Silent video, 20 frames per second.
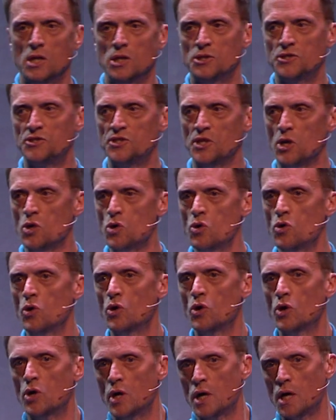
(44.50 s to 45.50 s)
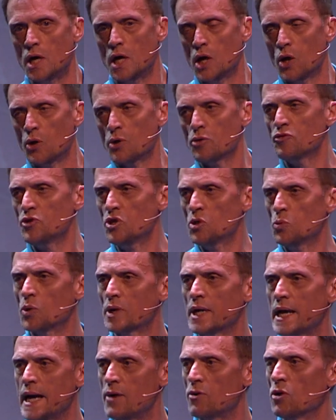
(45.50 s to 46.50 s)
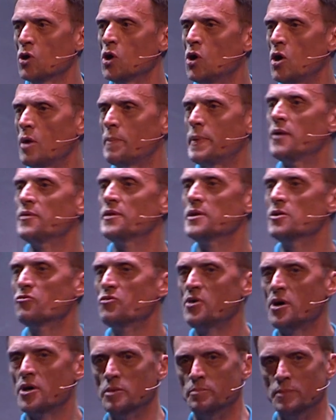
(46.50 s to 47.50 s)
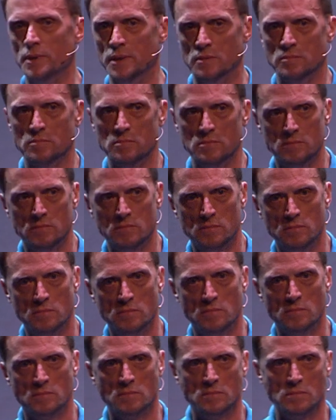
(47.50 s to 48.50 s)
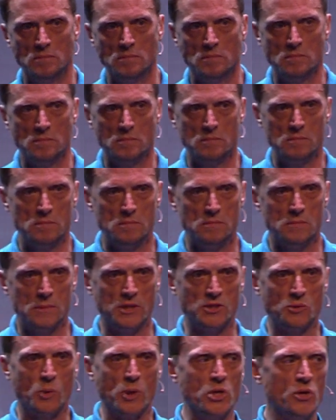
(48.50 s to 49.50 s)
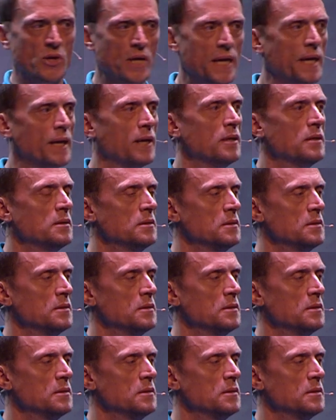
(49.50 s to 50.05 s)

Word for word: So, a lot of you will care a lot about the environment. That's why you're here.